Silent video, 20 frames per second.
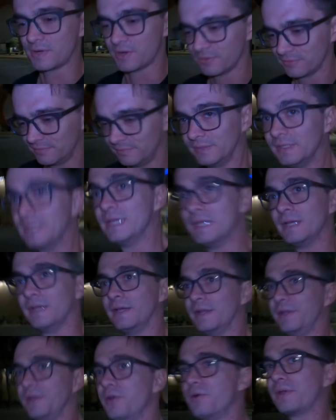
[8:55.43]
bro.
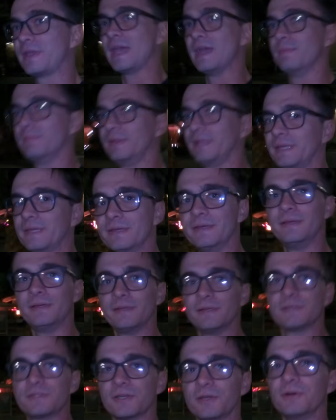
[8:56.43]
No gambling.
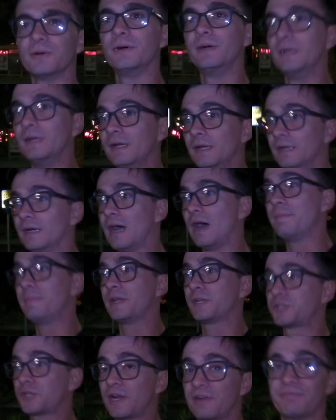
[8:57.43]
So I'm
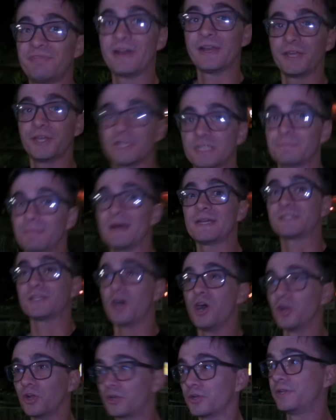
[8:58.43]
gonna try to find a good spot to
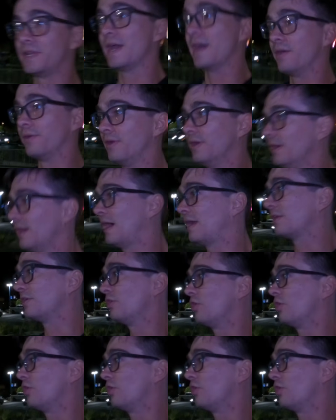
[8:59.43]
hunker down. I